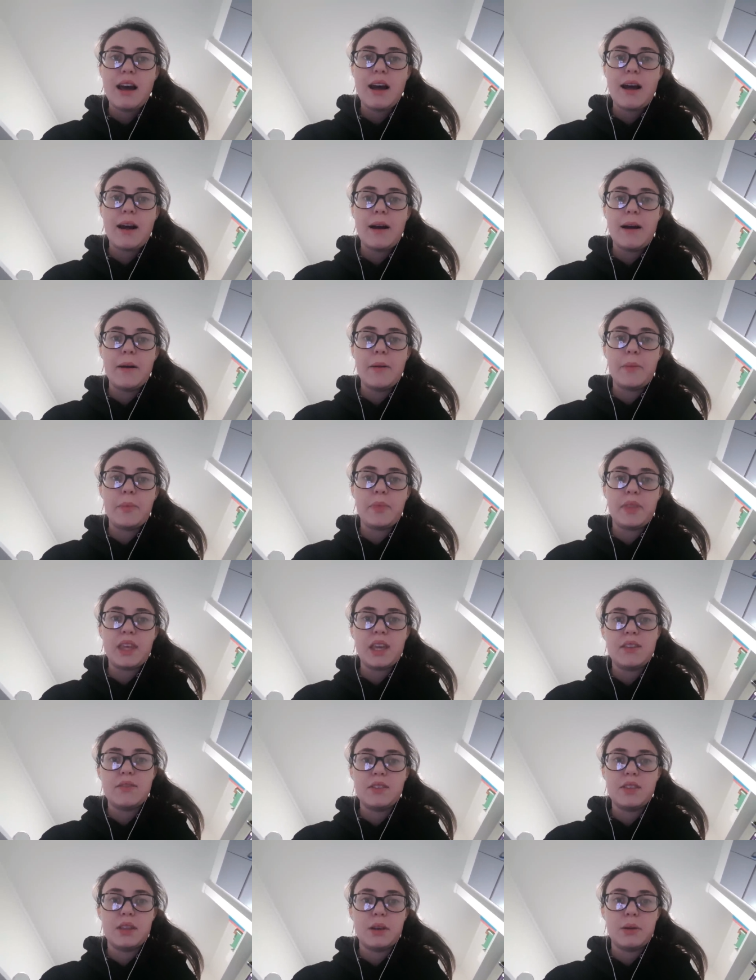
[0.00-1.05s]
Um,
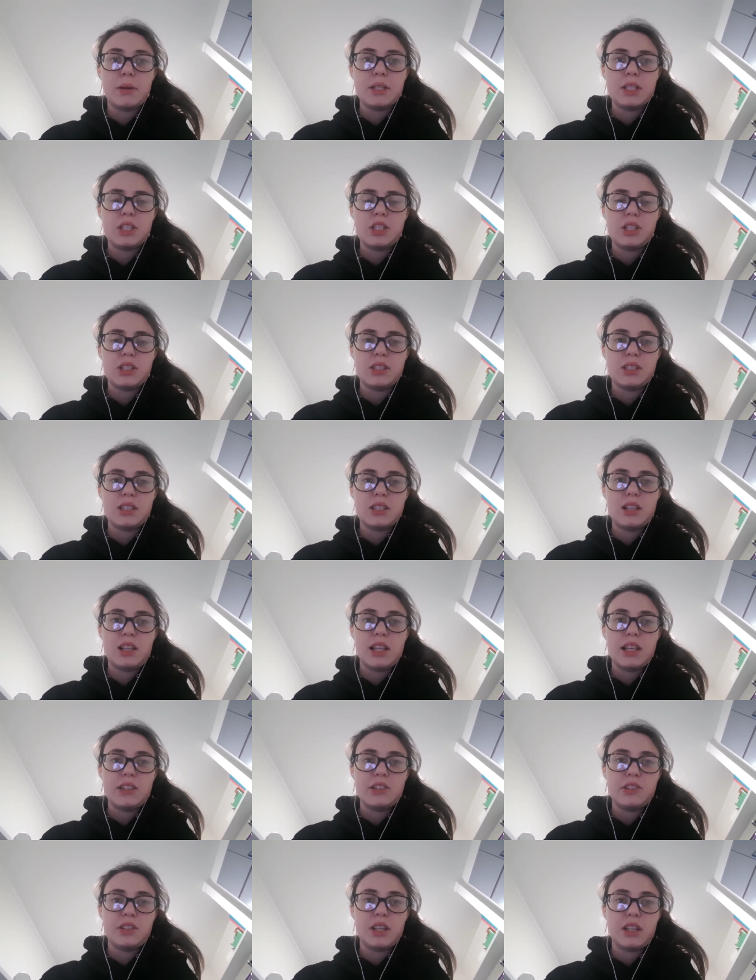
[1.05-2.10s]
even though it's just
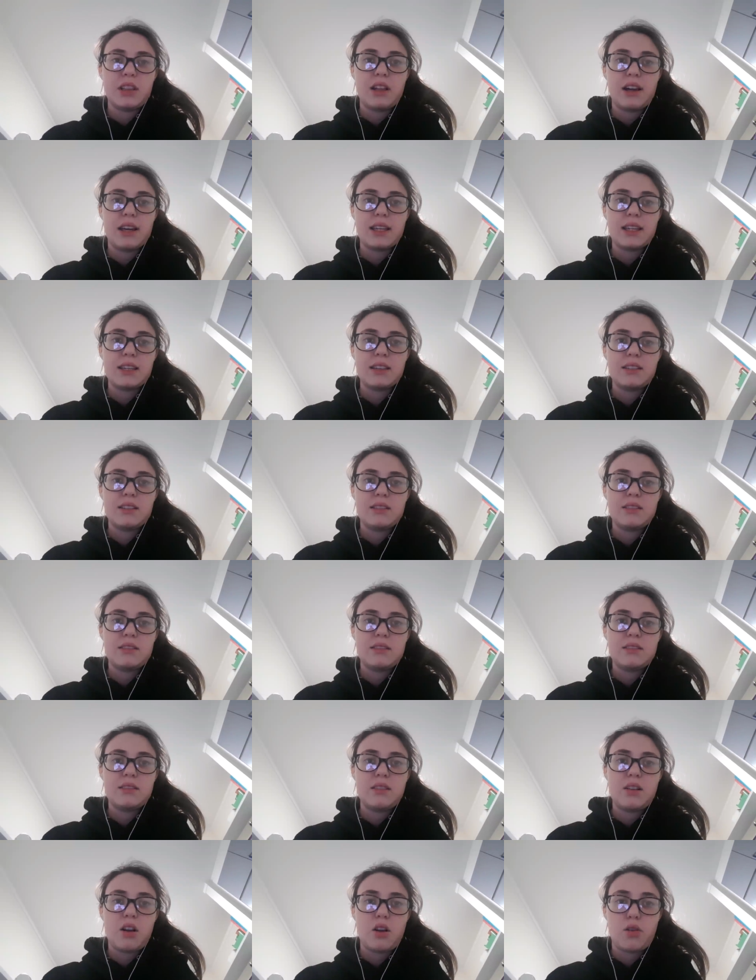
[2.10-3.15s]
literally like
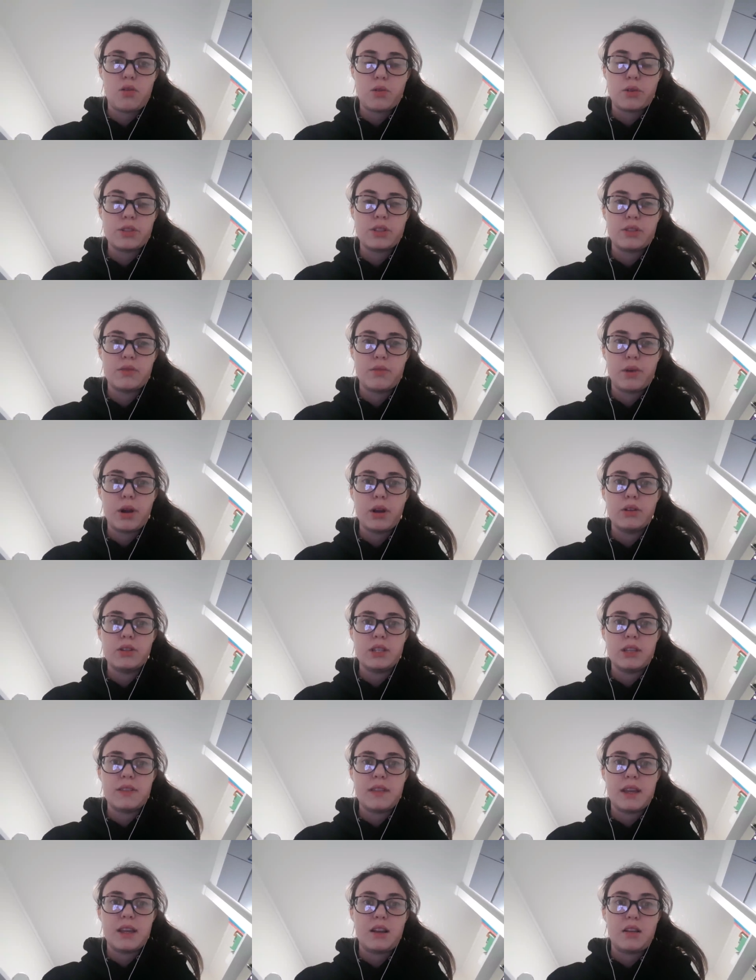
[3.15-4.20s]
across the road
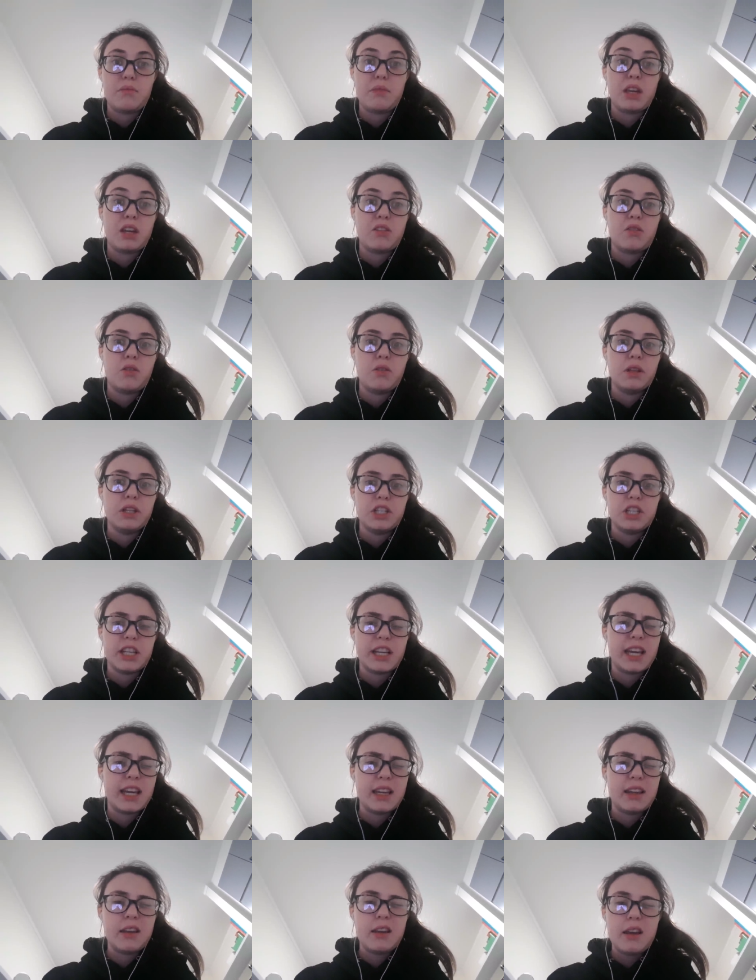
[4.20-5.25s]
and then I'm in college
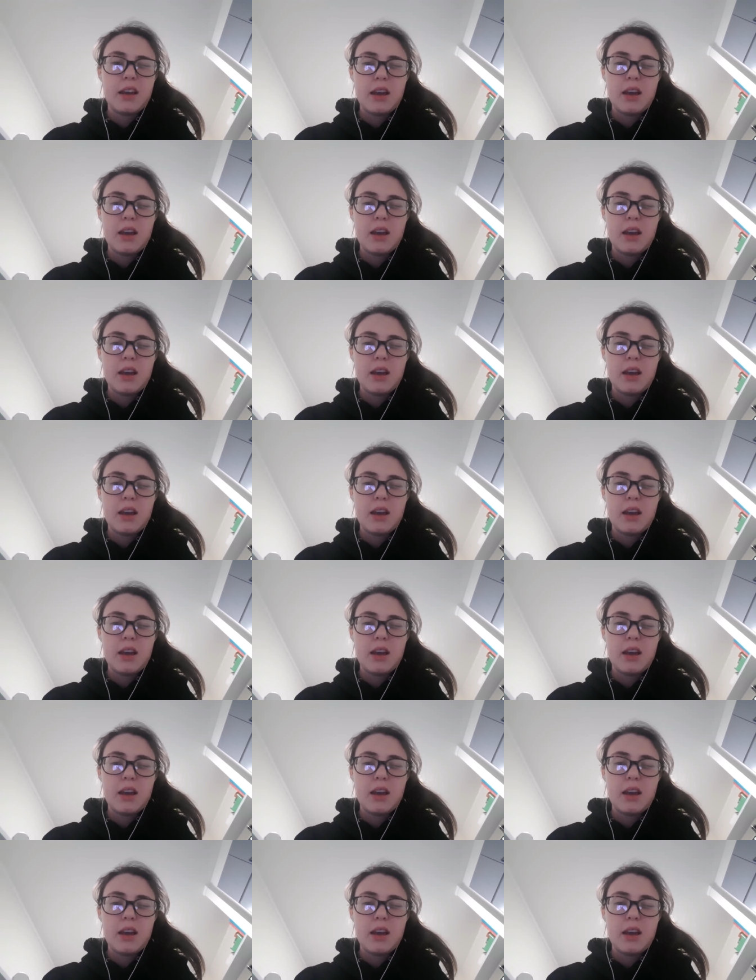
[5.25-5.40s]
again.